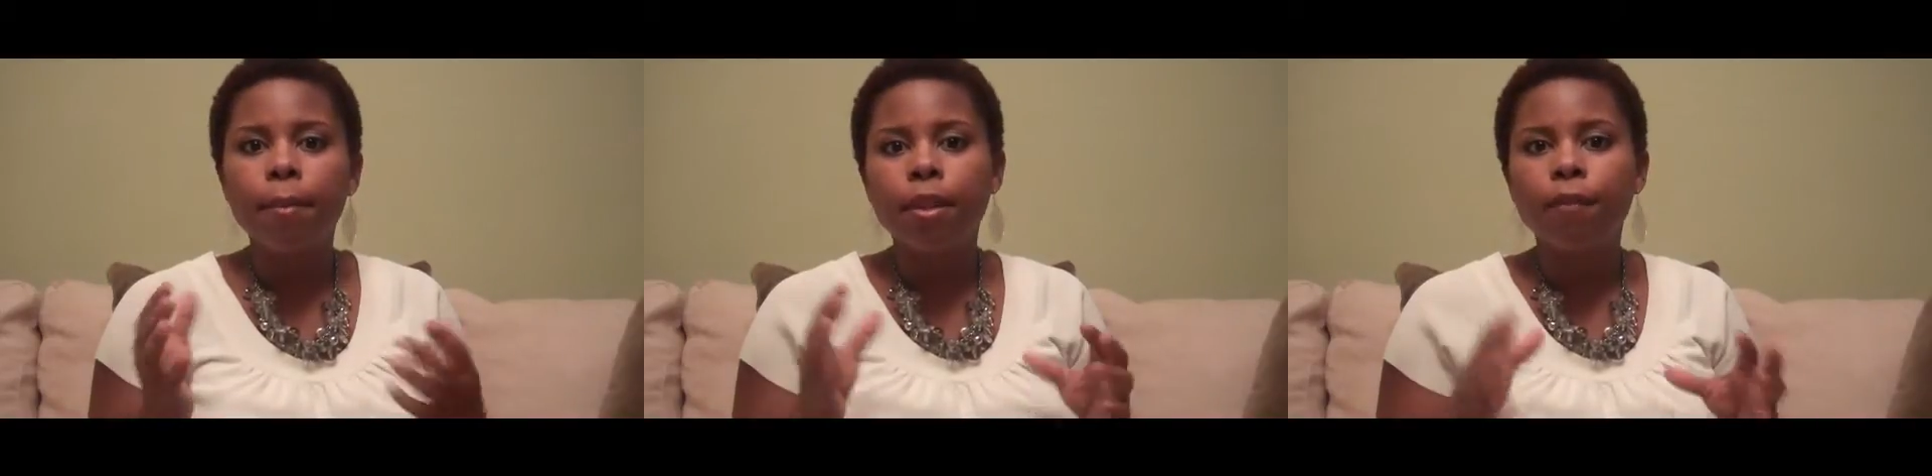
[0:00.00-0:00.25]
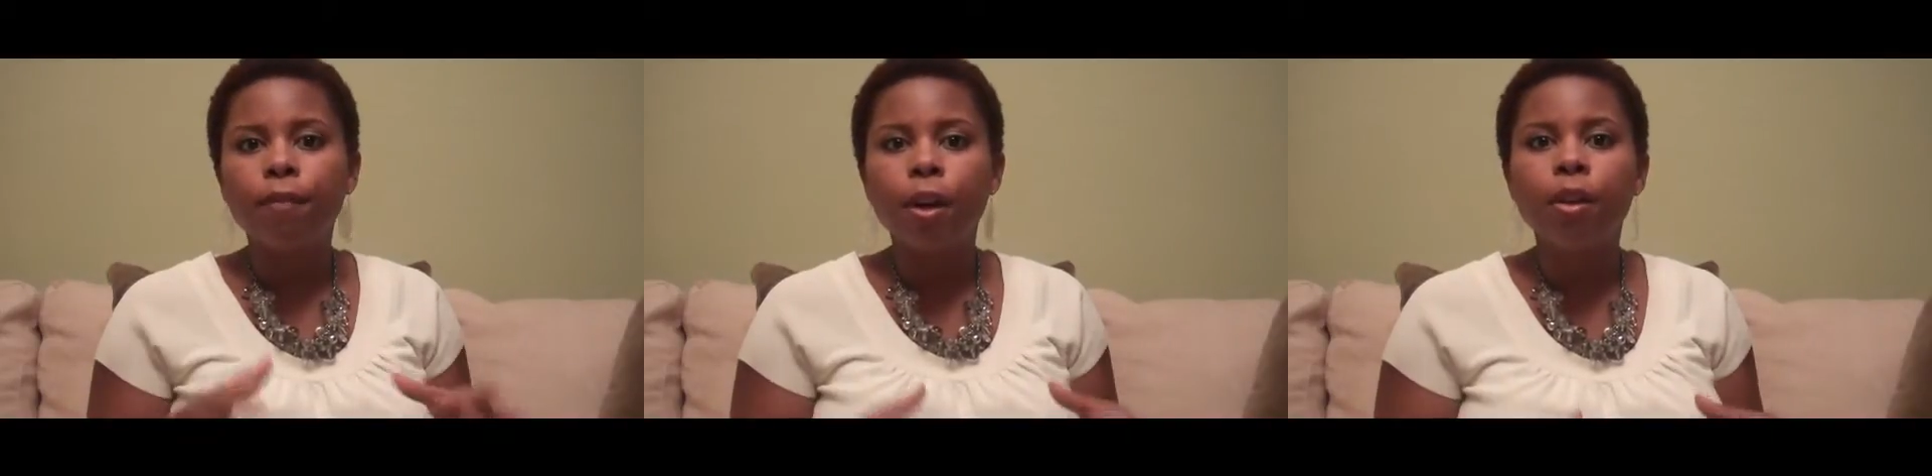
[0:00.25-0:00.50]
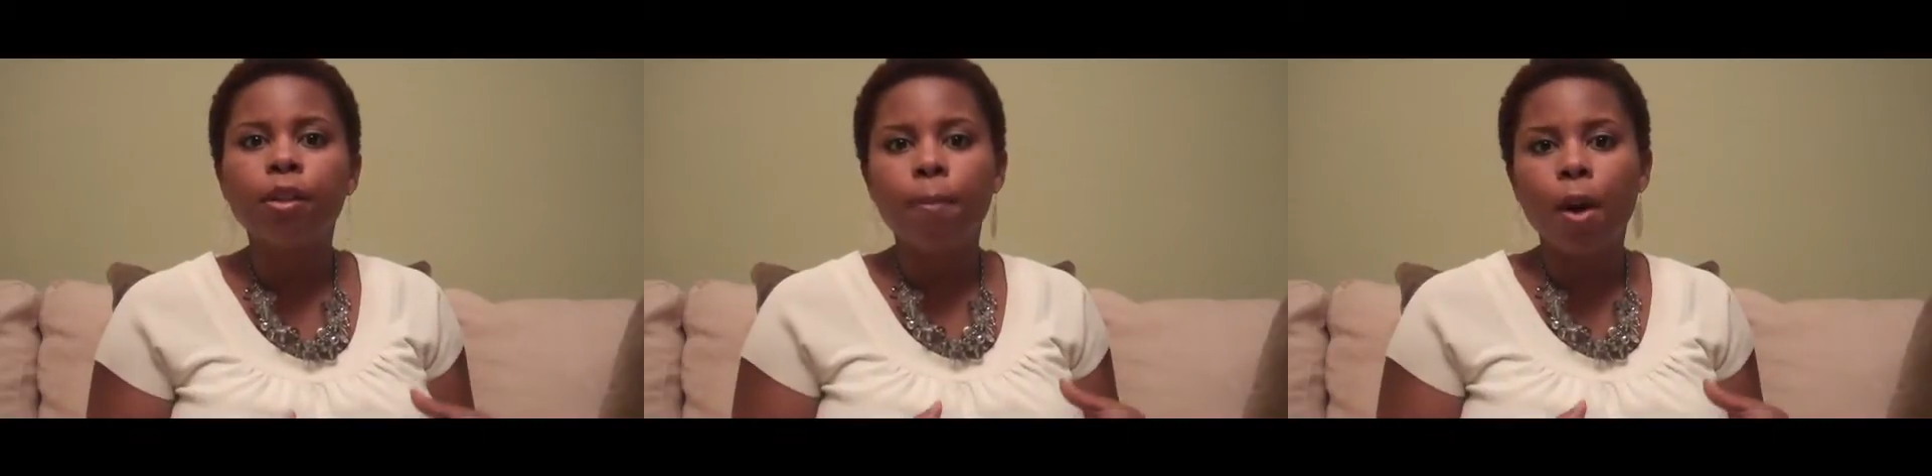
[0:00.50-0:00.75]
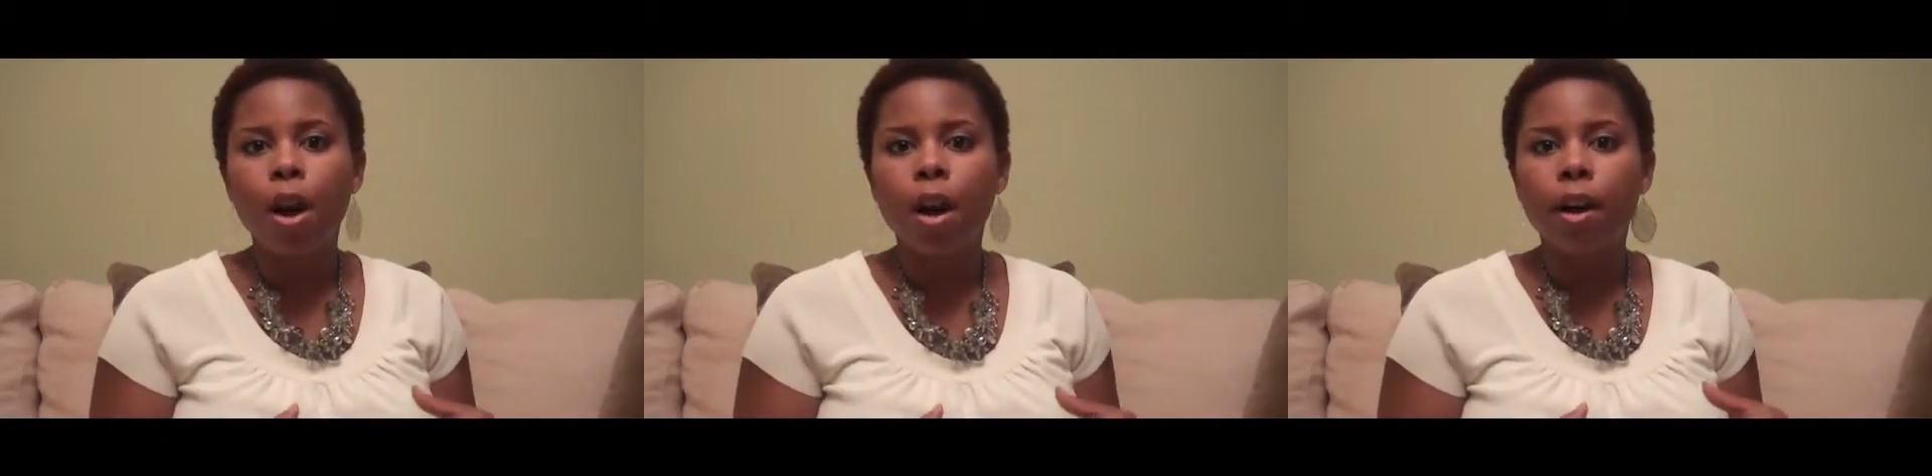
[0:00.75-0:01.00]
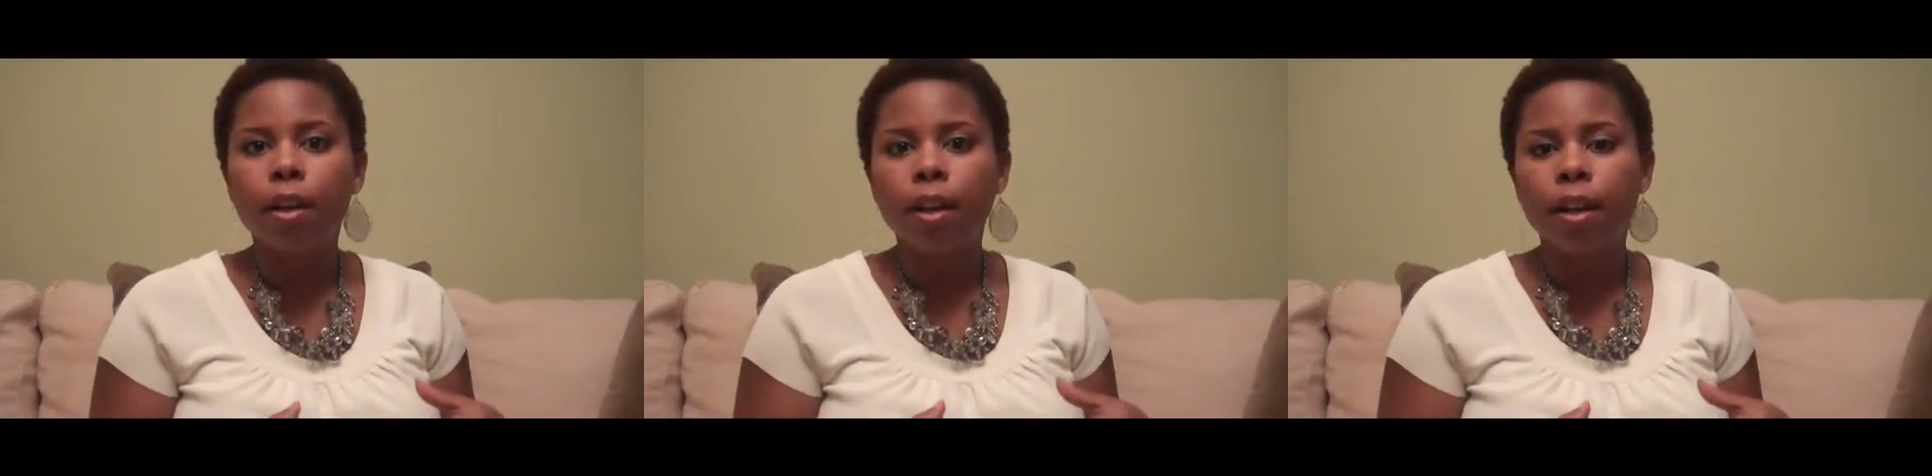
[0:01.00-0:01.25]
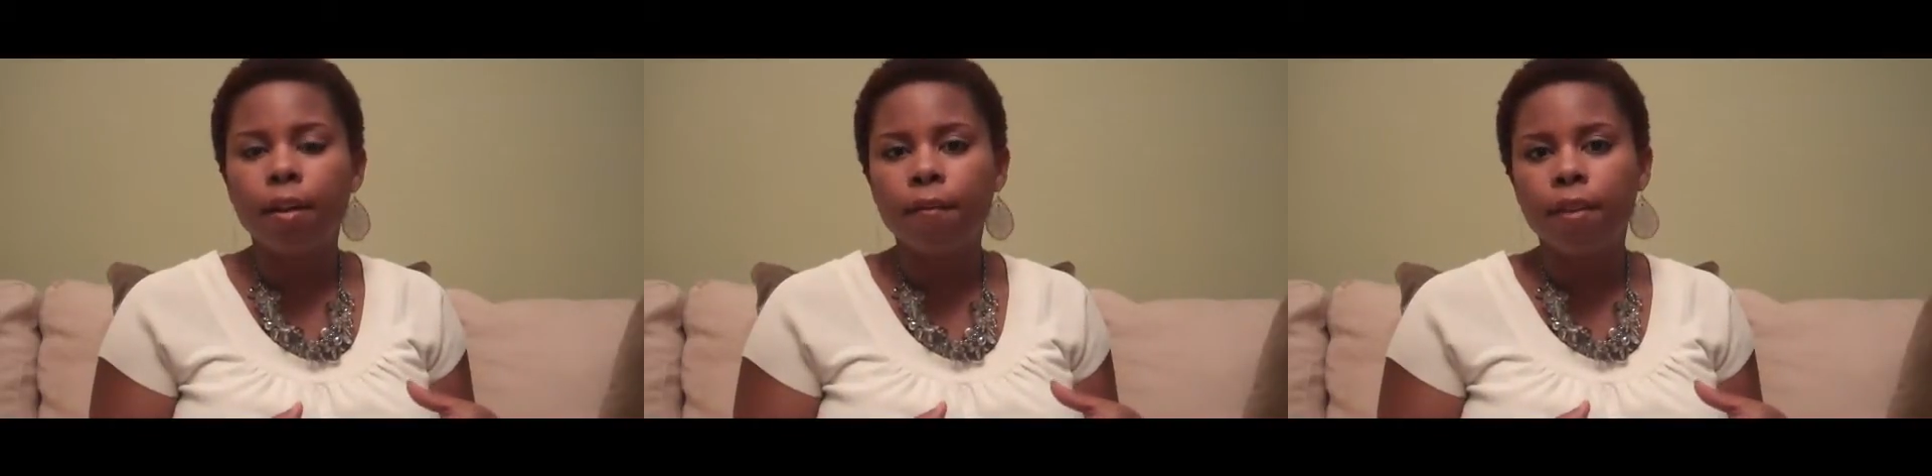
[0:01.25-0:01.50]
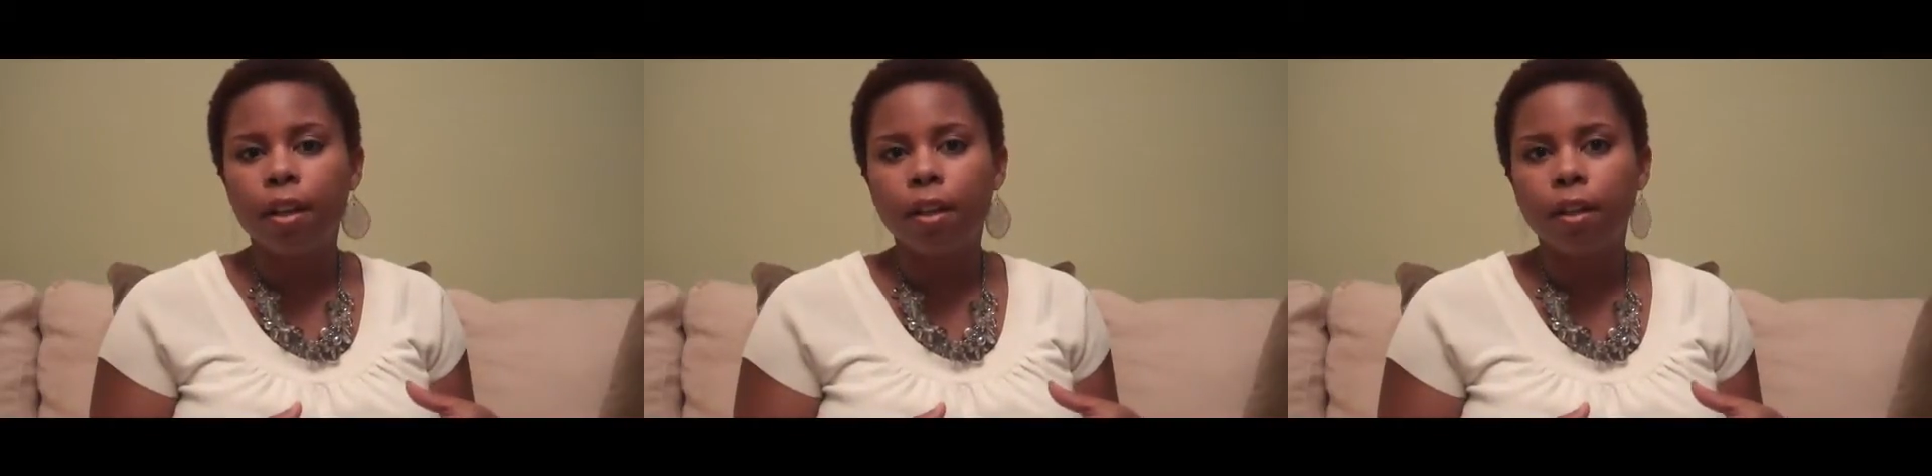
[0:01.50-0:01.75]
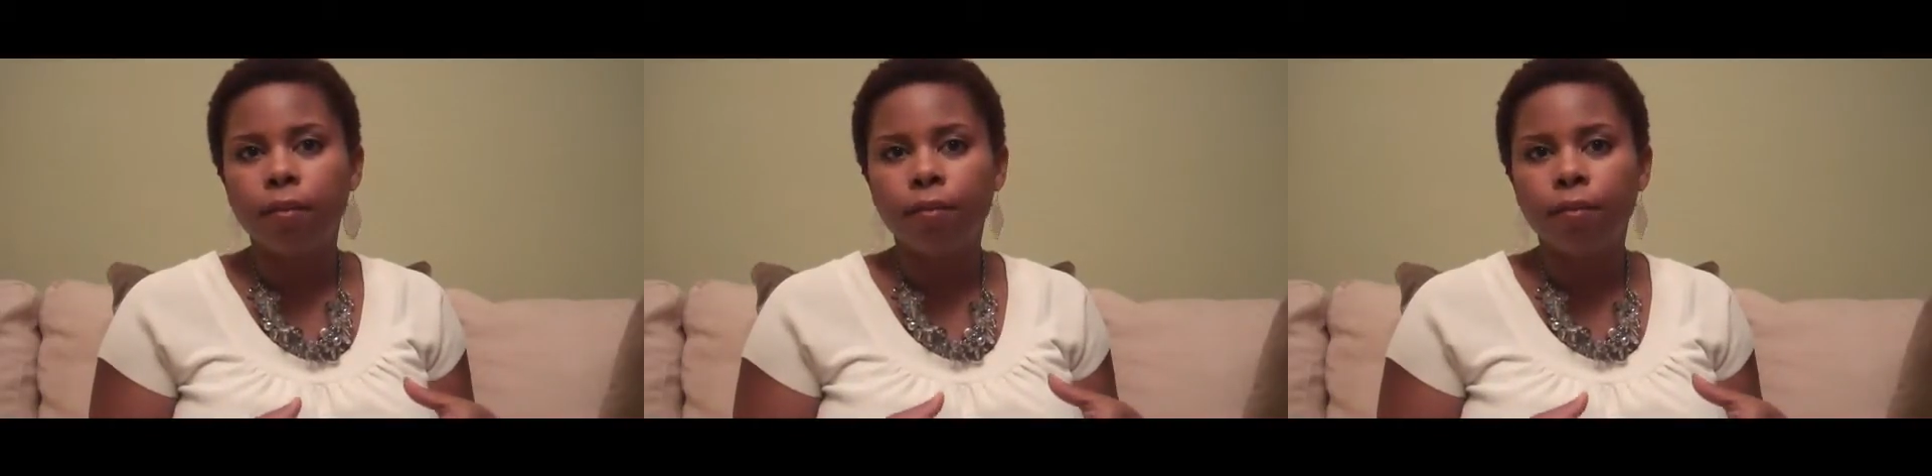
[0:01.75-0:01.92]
the first part of the